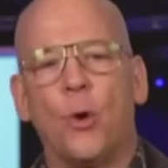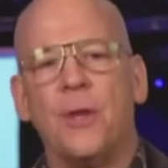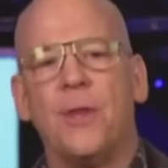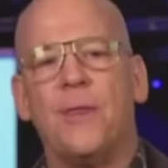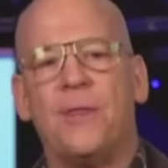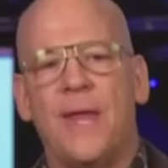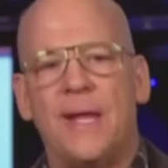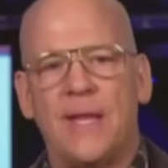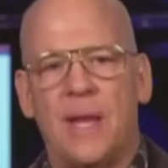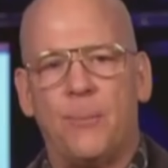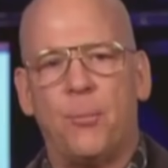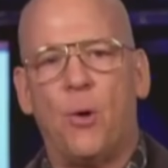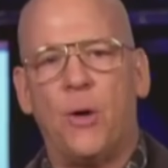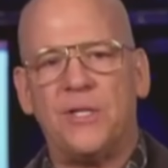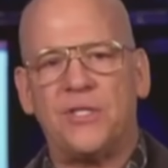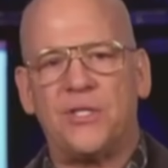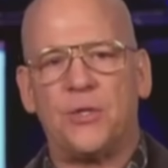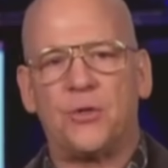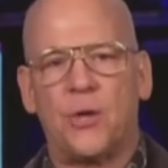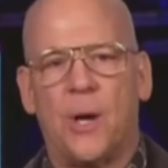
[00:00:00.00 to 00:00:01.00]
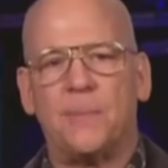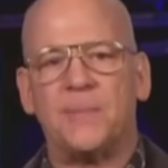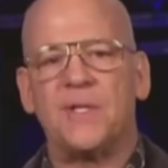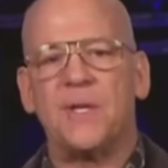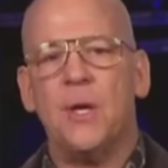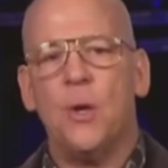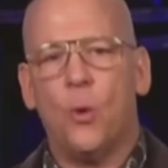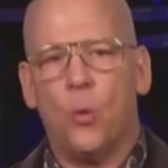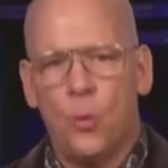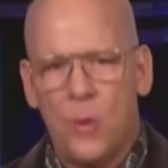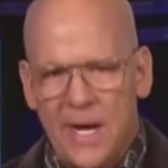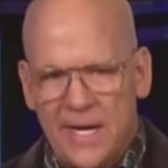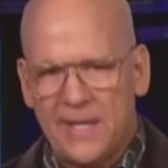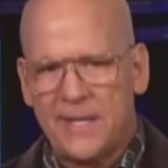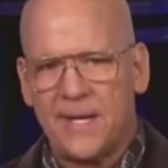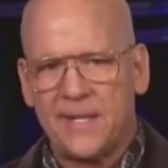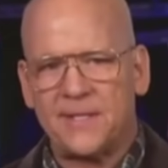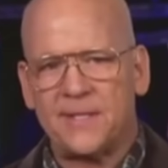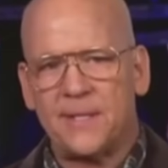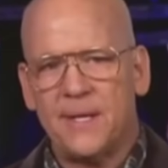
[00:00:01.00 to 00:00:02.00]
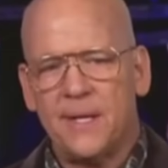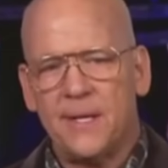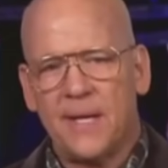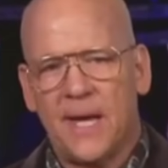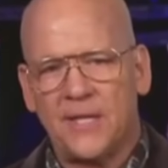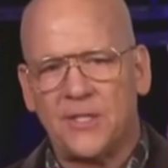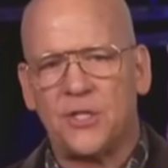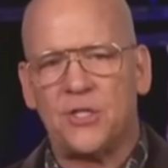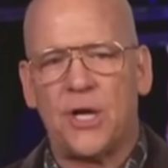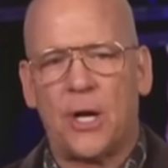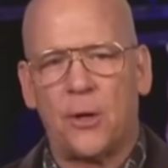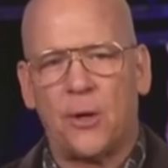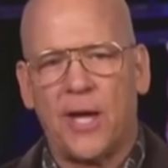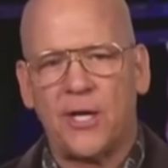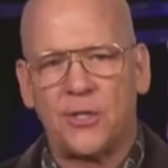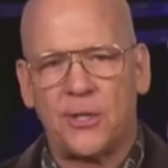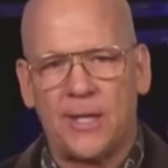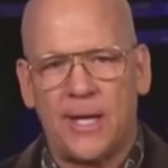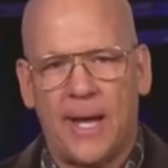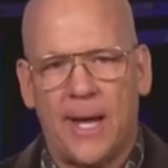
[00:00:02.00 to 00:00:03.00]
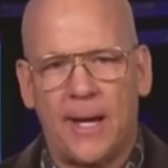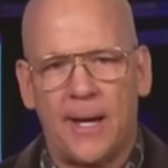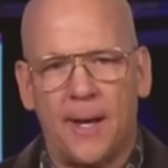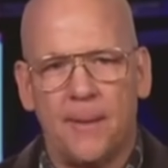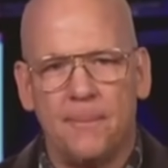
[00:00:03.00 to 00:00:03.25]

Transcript: thing that points to Trump's weakness as a general election candidate.